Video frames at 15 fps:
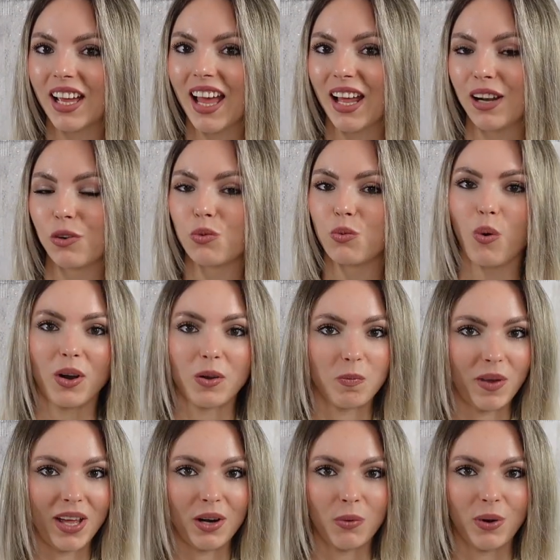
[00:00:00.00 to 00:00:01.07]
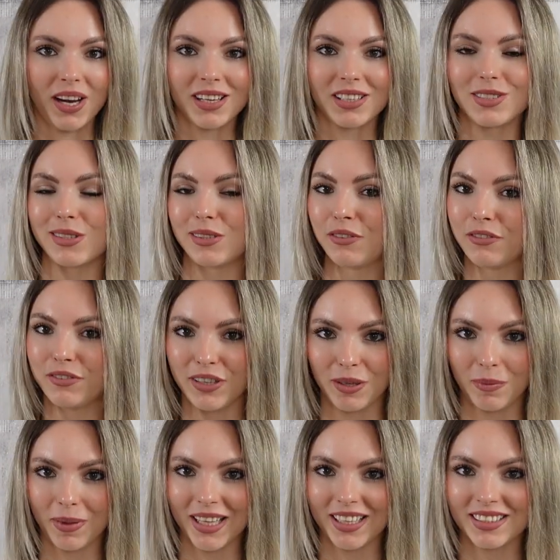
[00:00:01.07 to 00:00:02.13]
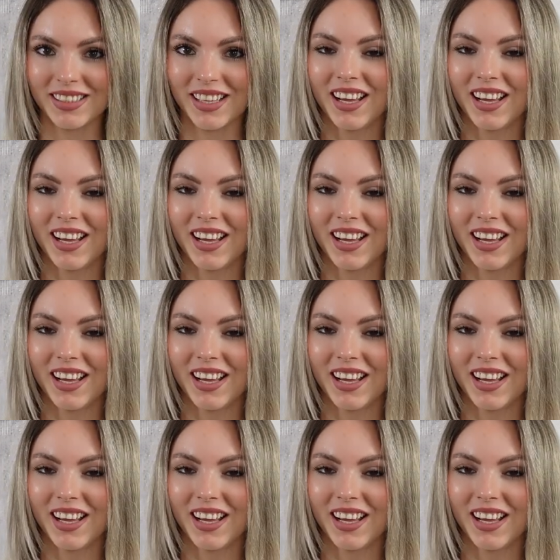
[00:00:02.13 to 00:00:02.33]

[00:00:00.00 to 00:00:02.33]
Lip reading: and what better way to film it.